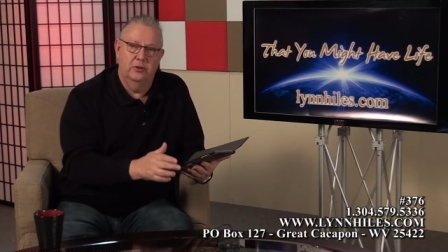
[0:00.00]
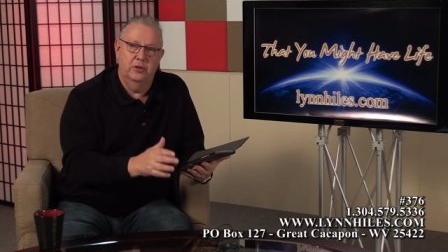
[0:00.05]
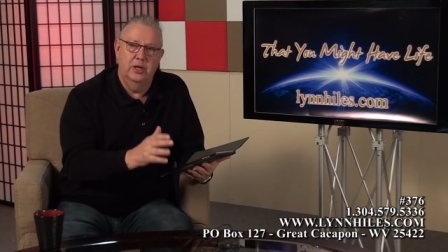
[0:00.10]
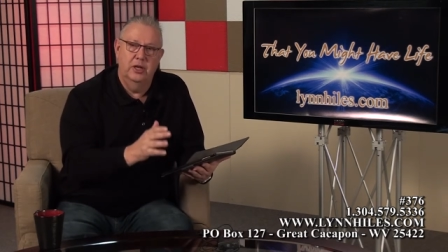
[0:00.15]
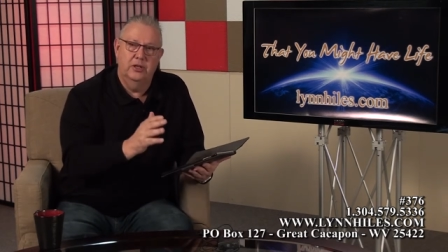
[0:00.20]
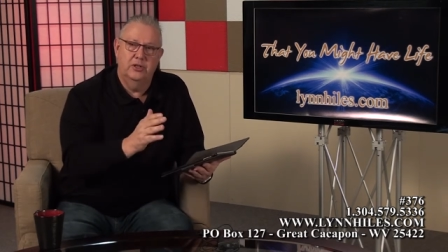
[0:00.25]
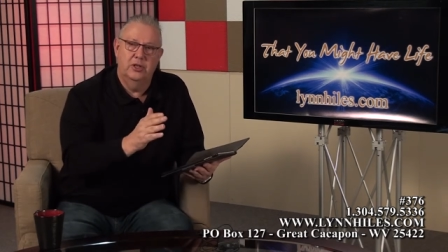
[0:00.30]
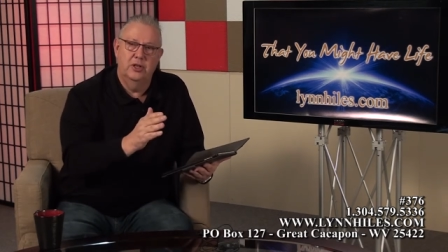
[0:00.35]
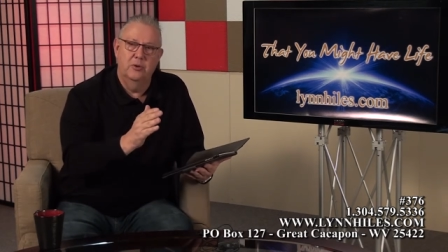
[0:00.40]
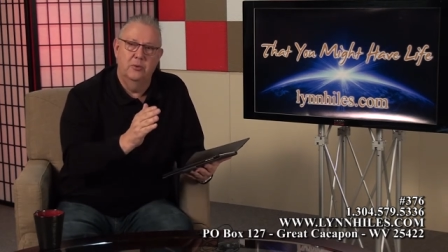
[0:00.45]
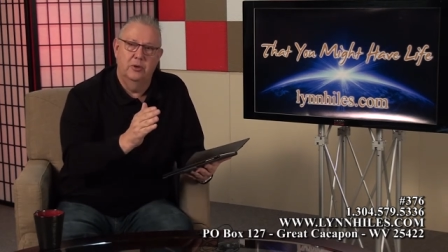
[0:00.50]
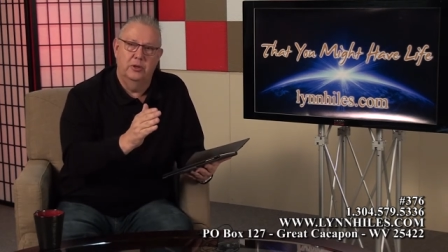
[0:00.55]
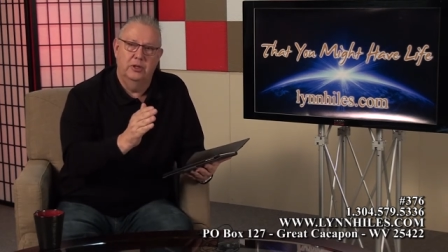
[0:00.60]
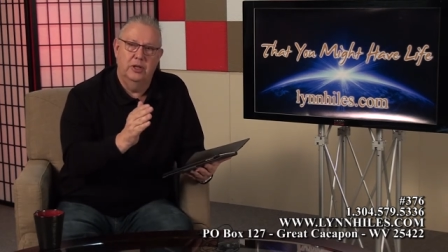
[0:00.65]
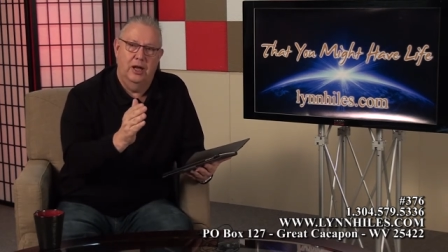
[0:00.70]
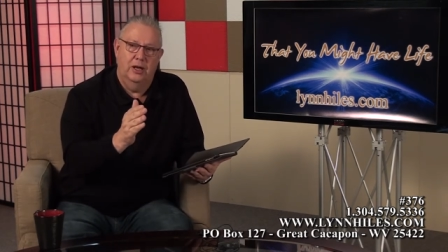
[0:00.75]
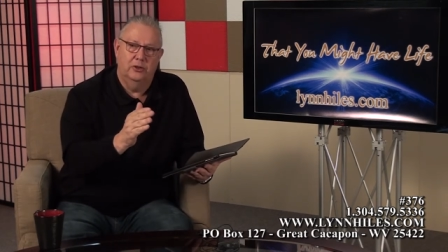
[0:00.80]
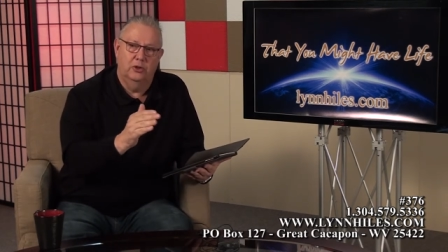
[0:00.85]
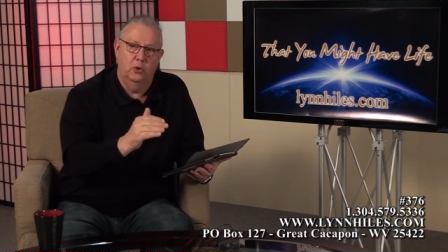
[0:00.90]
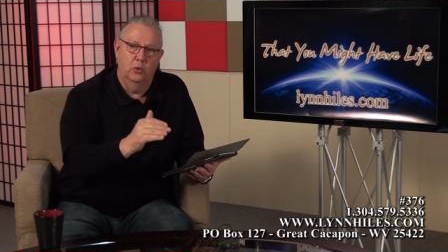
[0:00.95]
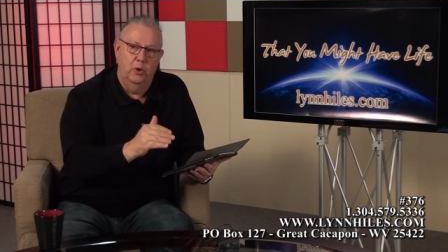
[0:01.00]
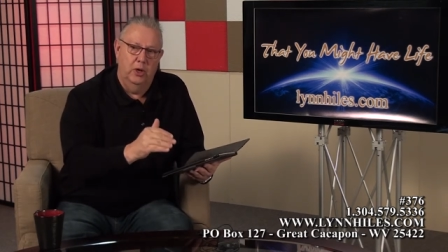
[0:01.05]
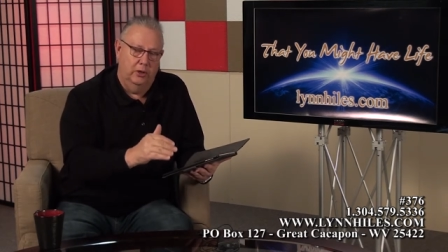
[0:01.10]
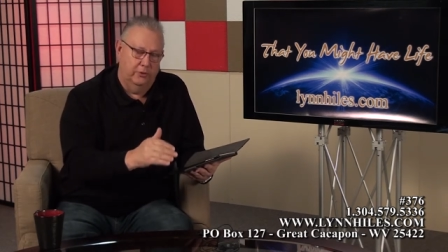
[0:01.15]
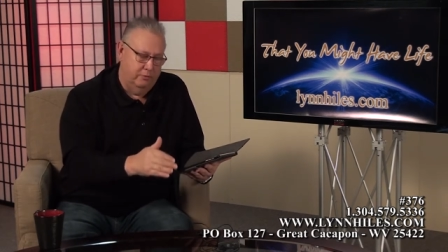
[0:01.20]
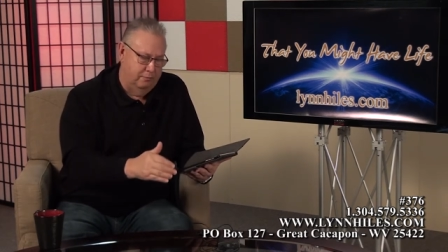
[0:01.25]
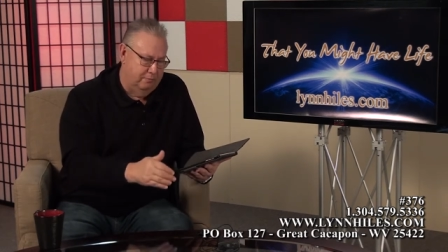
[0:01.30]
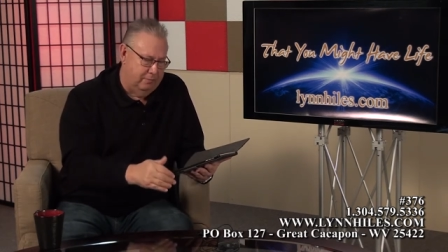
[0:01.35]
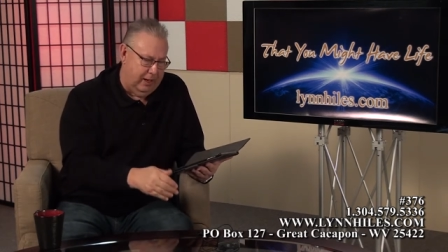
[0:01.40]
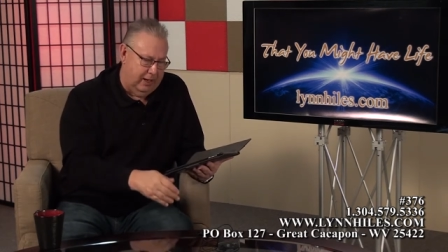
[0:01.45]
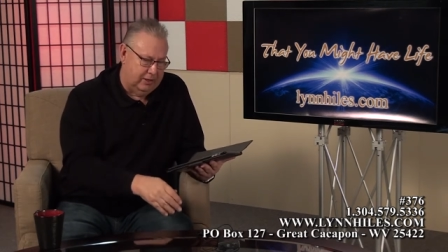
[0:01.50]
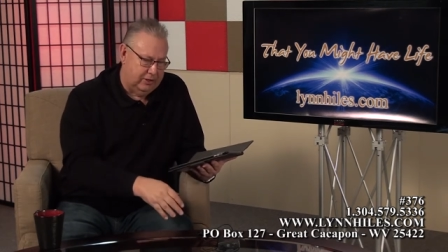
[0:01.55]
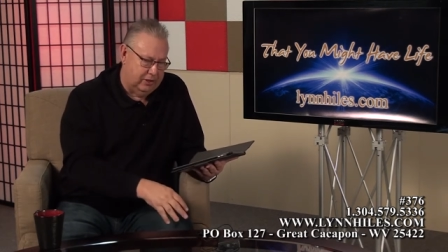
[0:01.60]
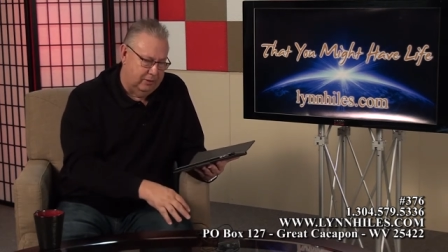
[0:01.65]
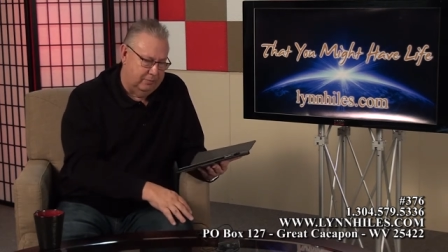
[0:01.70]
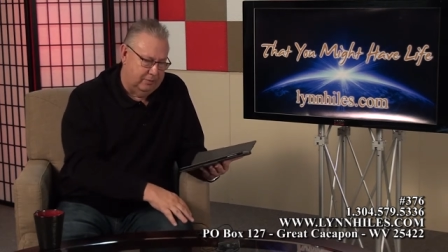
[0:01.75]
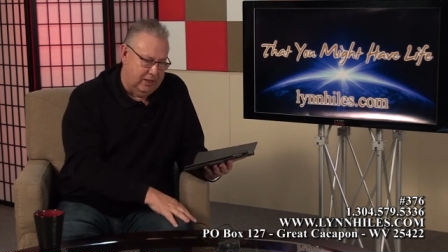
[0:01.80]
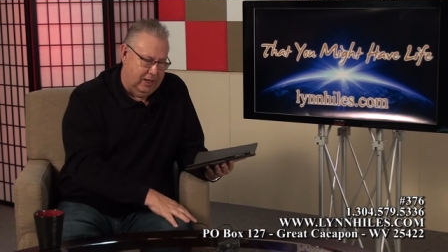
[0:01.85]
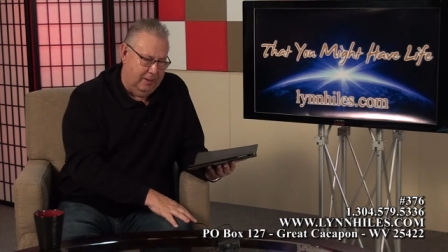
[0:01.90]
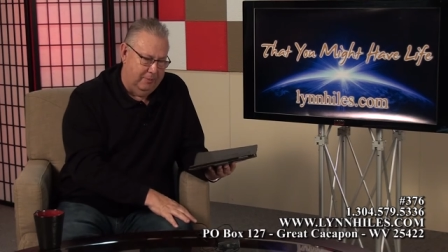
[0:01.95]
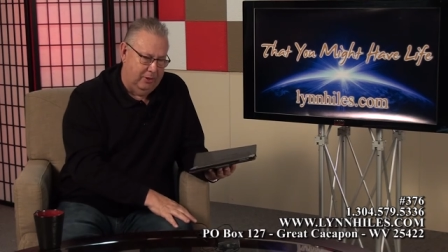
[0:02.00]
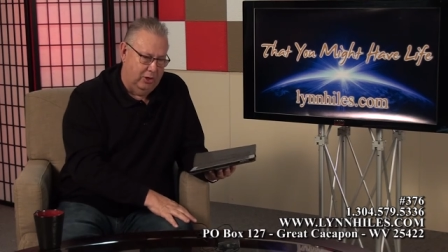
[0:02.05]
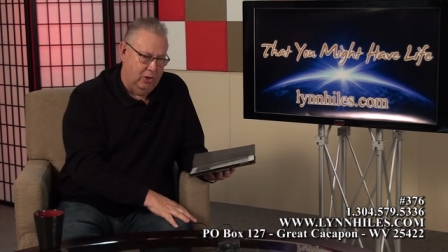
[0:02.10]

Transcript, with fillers: teaching with Dr. Welton back some time